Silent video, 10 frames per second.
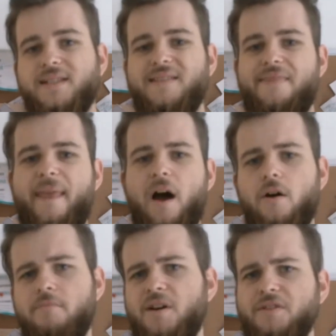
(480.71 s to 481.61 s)
now
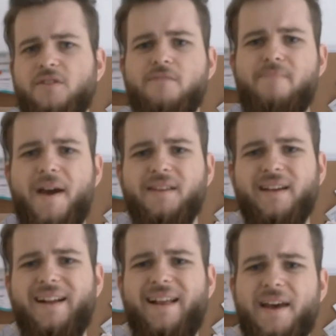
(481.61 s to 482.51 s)
about combining
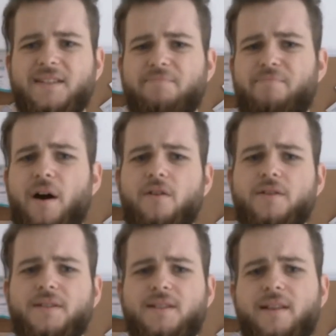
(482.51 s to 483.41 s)
class
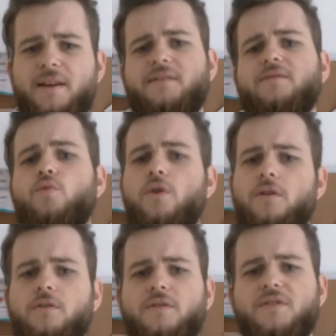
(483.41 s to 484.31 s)
powers, like the
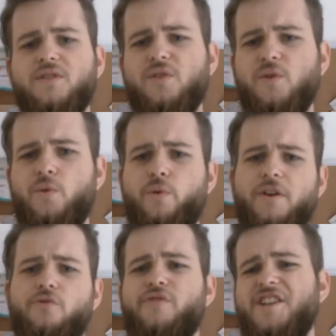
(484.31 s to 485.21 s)
Warlock's
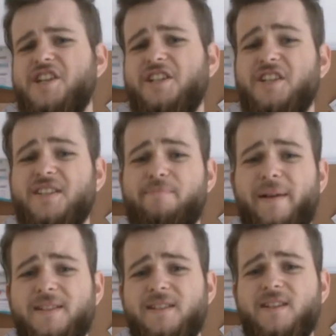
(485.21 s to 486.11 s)
quick recharging spell
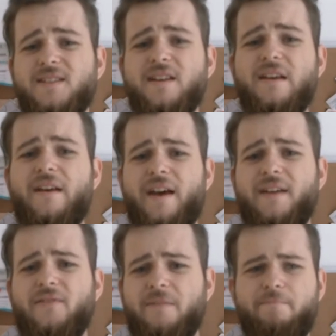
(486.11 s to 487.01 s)
slots
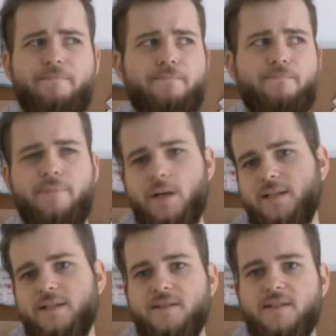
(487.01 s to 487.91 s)
and the
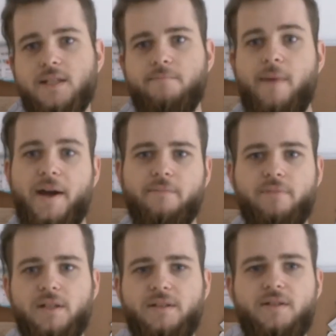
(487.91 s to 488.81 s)
Paladin's smite
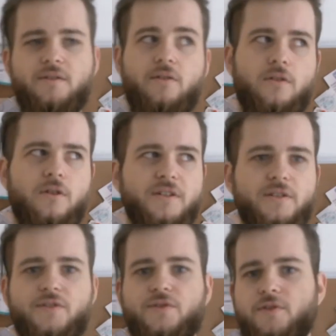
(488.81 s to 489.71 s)
ability, or the
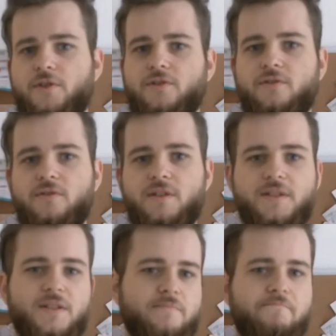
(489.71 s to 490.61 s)

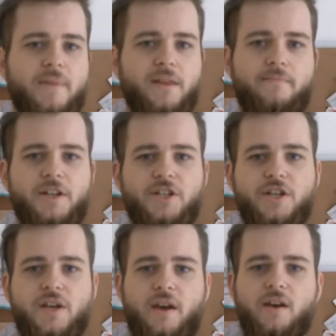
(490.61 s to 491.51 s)
Sorcerer's meta
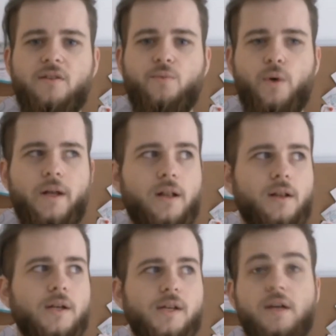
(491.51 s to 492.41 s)
magic and, well,
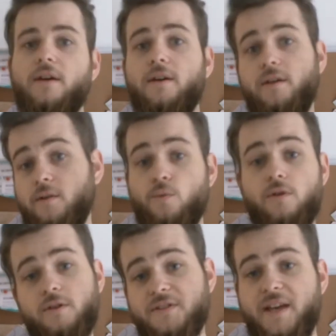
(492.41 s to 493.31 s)

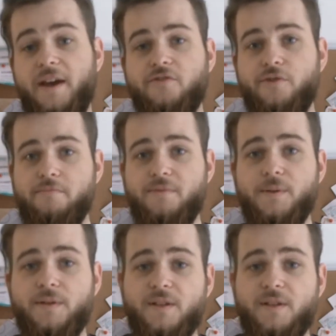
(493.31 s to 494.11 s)
Warlock's cantrips.